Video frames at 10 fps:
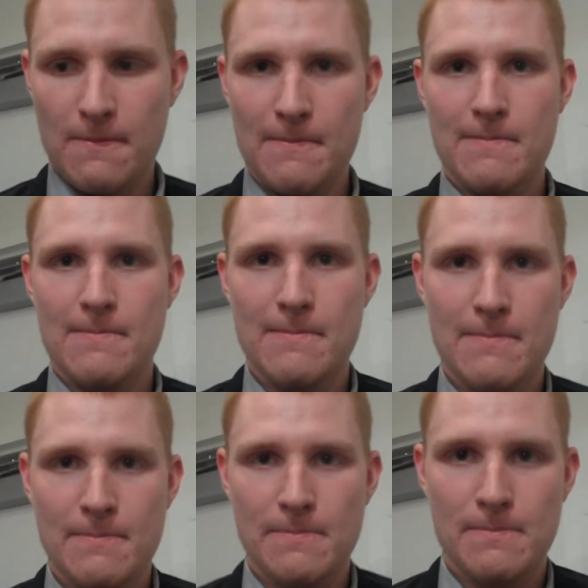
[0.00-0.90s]
How
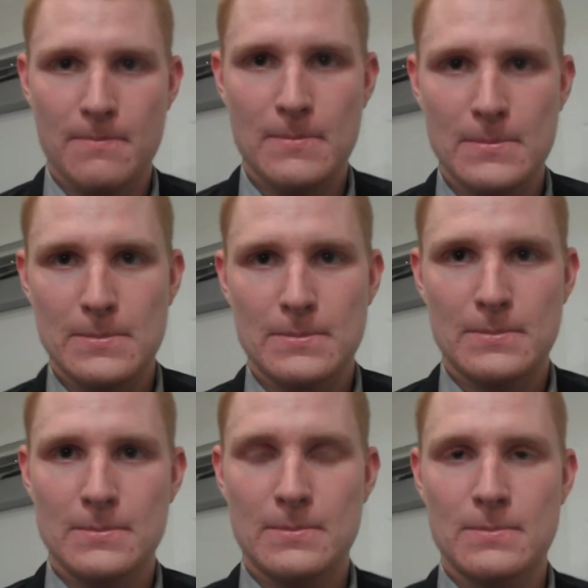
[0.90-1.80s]
early are you coming into the
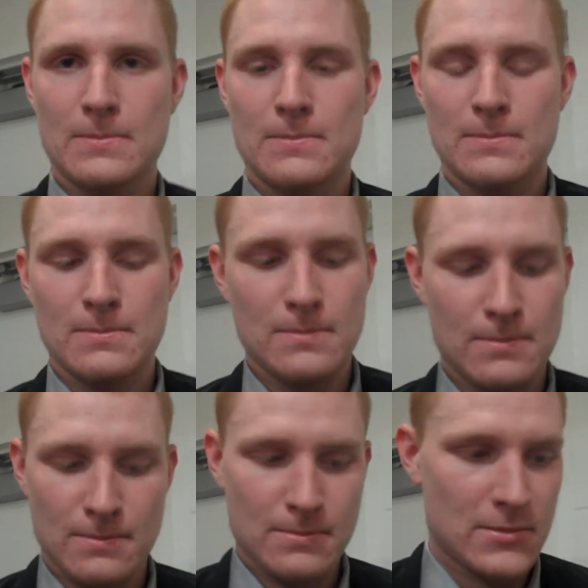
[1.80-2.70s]
gym to work on your
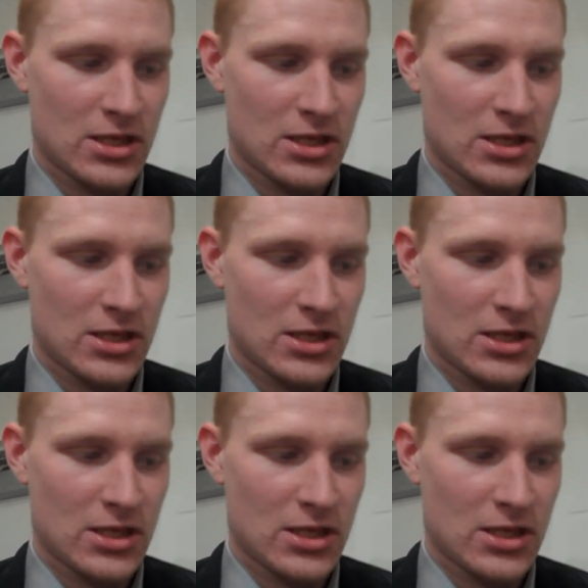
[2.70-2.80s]
shot?